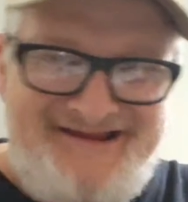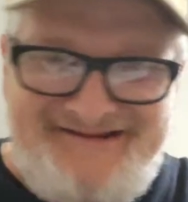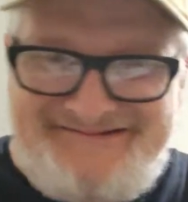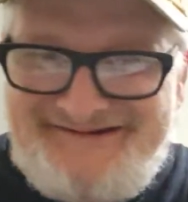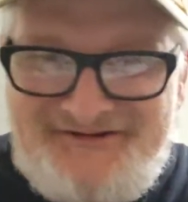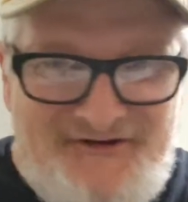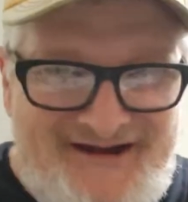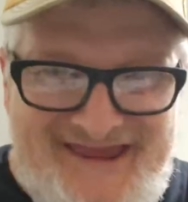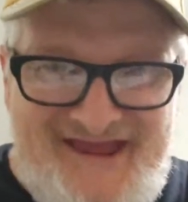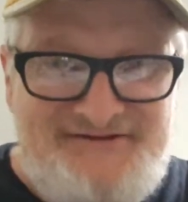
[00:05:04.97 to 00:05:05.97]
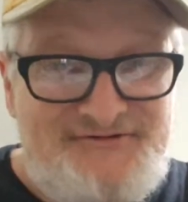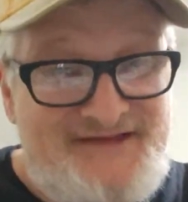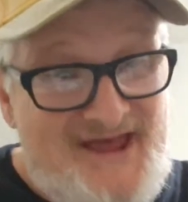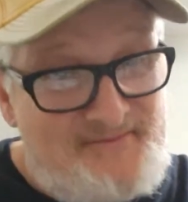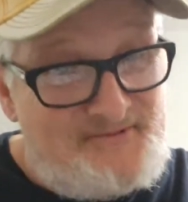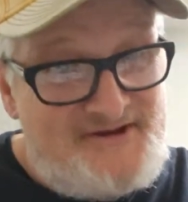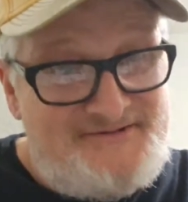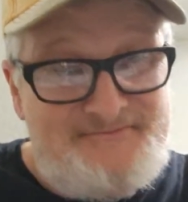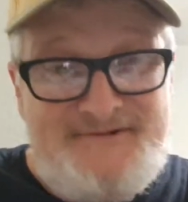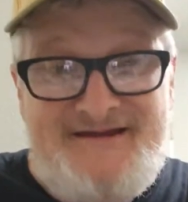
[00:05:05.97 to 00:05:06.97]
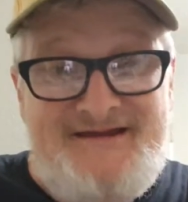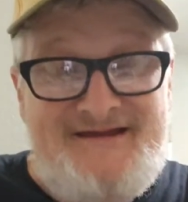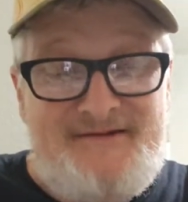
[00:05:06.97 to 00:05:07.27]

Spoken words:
He said, no, I can't do that, but in